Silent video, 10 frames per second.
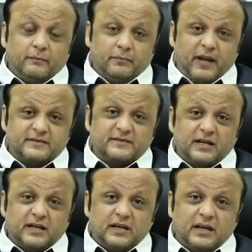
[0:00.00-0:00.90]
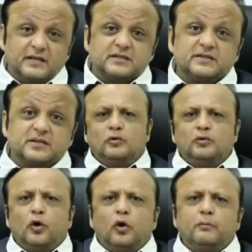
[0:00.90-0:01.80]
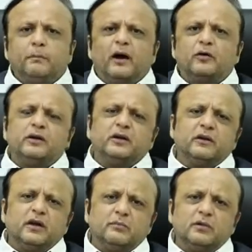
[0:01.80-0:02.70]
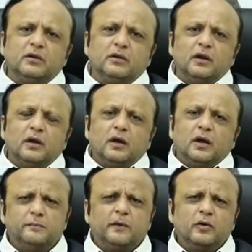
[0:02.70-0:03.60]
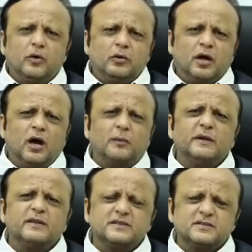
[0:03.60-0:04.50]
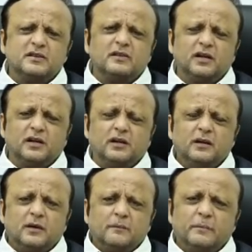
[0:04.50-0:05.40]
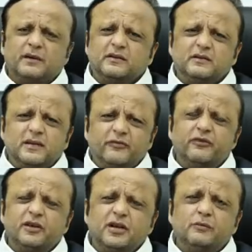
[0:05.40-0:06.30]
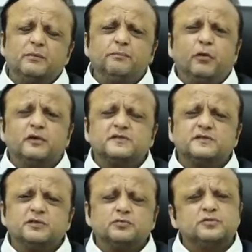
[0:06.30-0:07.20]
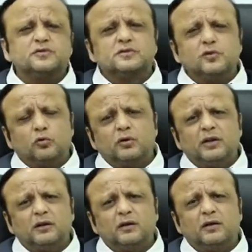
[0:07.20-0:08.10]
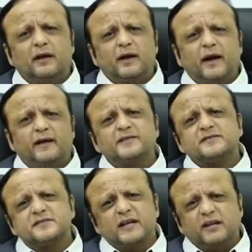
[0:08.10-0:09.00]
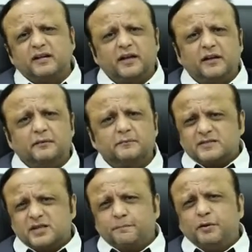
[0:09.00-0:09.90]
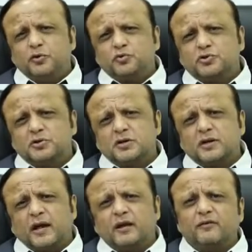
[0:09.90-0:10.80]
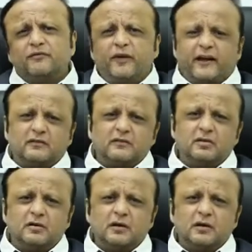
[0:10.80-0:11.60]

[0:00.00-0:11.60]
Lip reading: plastic is non-biodegradable. It may not harm instantly, but it definitely will poison you slowly and instinctively. Plastic pollution can affect